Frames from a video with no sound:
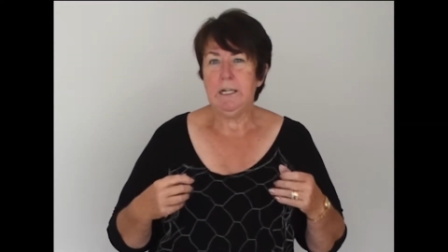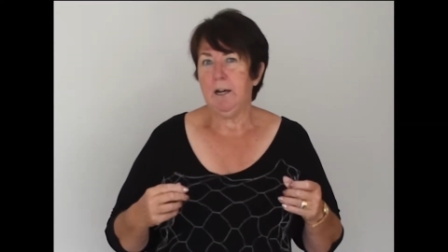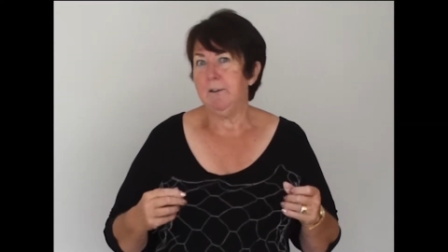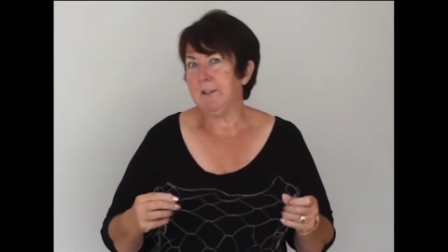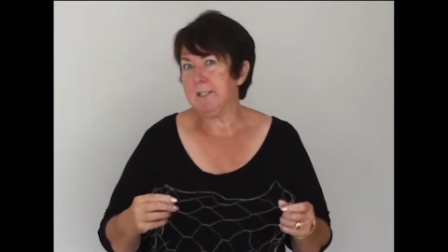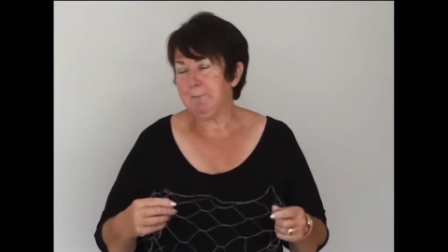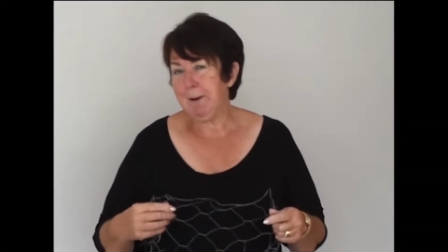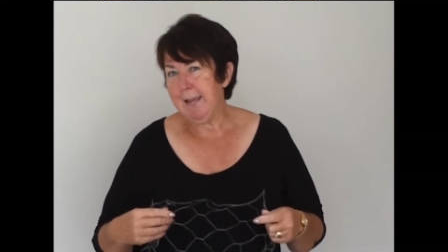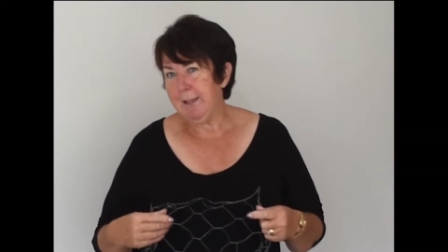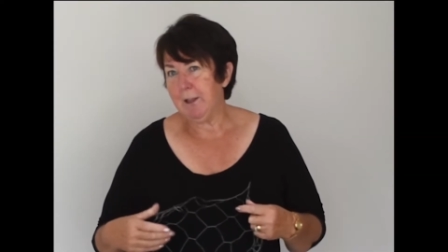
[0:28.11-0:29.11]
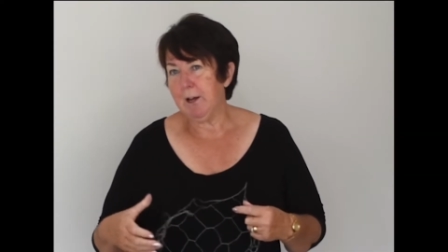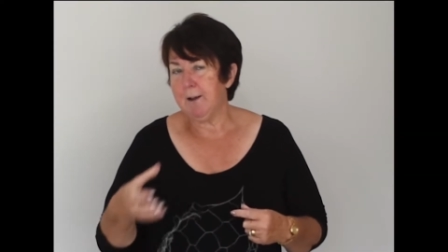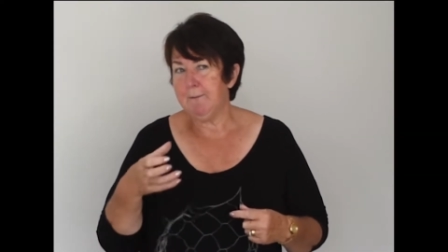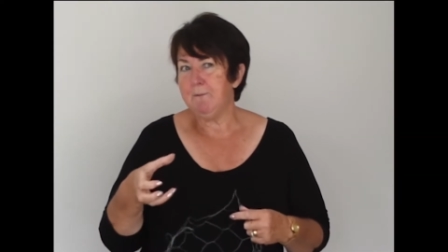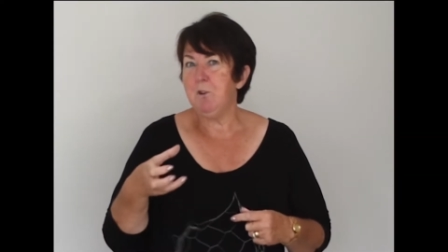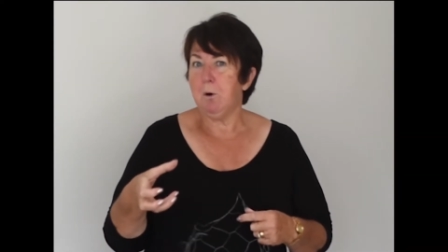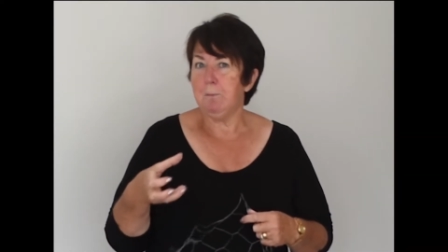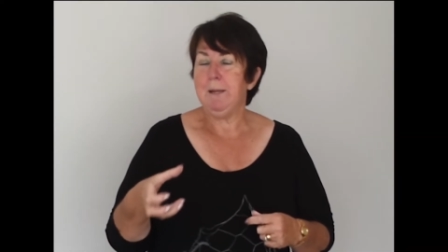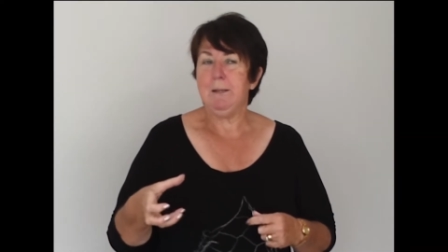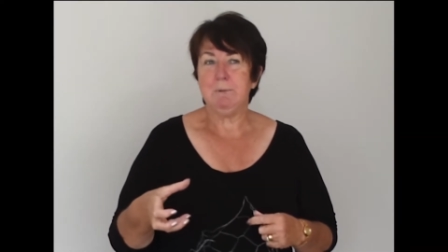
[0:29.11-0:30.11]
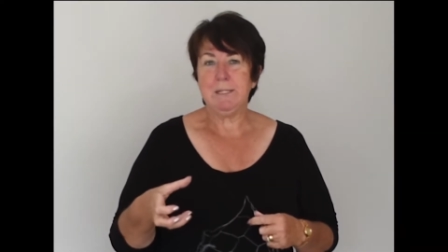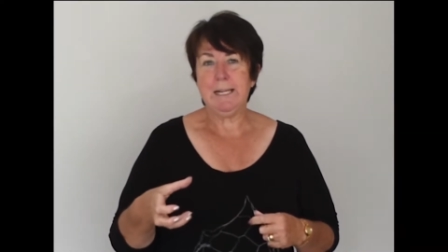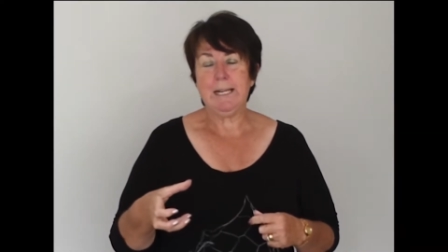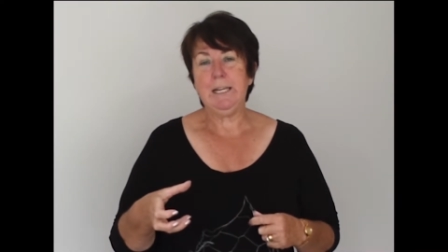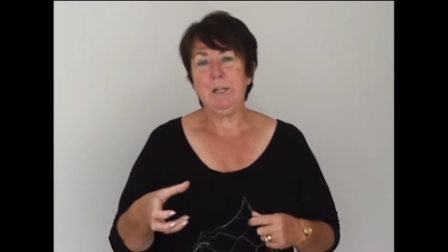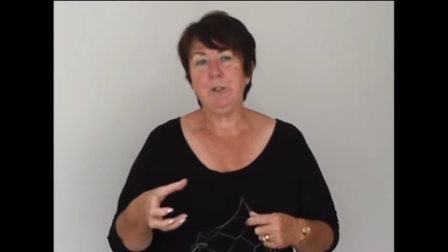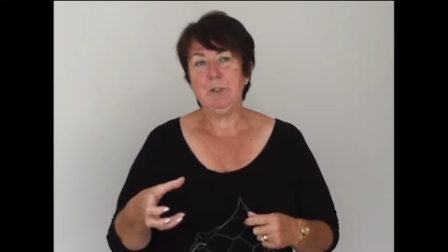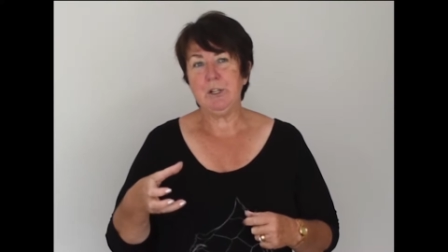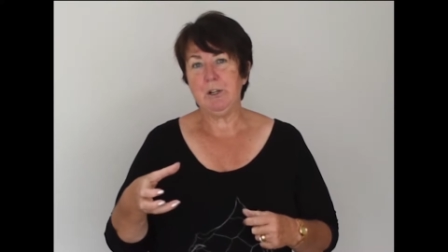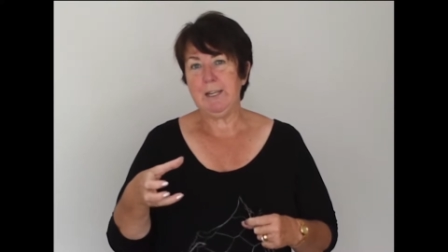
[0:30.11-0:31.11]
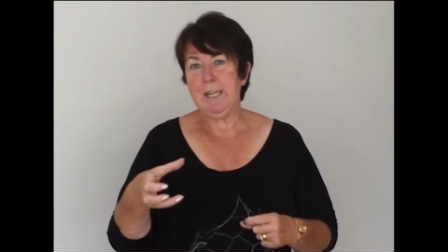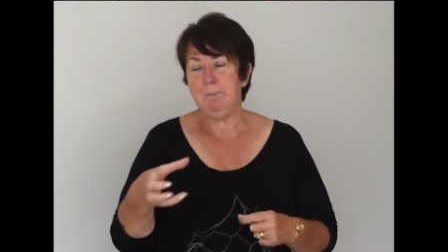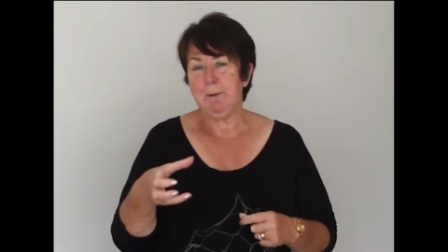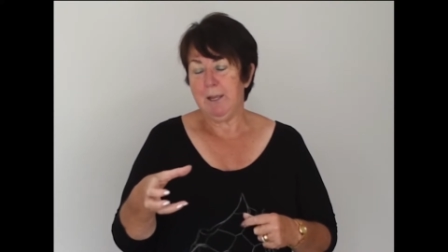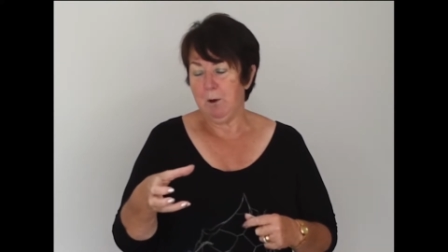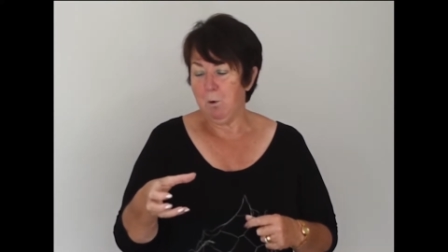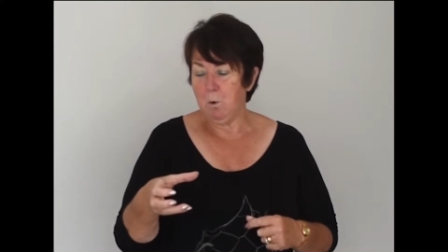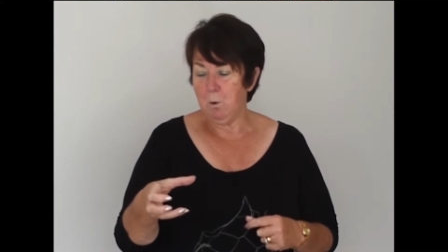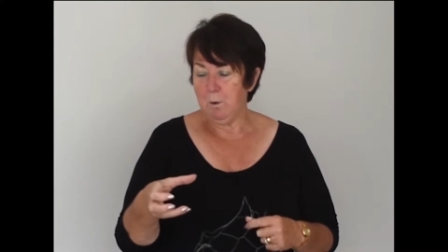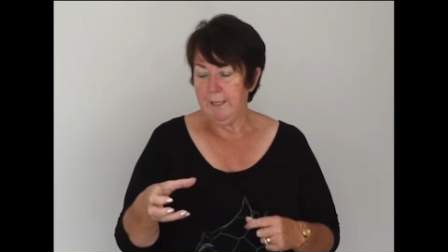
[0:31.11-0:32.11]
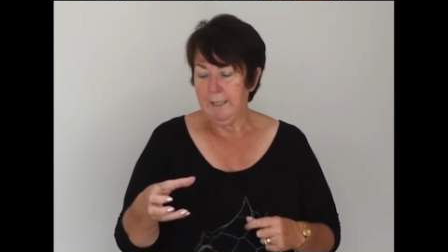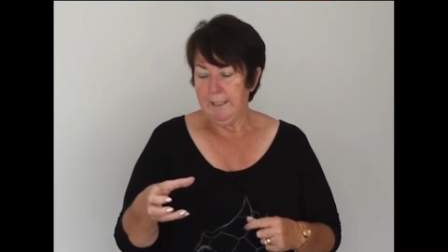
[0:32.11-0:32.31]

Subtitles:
I've explained that I've not been particularly good at keeping it all